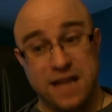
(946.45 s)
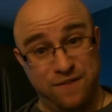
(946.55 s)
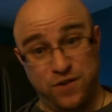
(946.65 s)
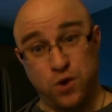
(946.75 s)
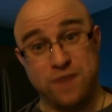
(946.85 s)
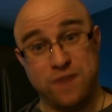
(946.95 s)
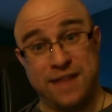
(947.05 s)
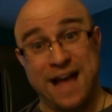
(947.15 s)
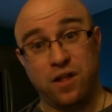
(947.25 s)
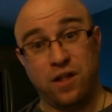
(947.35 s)
if you're even
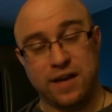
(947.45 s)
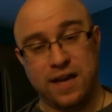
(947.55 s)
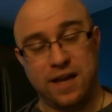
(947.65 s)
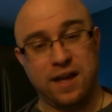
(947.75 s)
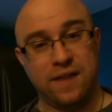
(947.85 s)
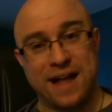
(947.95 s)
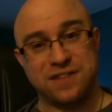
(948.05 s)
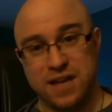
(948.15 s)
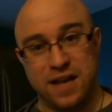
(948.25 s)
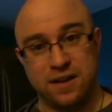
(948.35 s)
that lucky, and
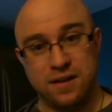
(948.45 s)
that's it.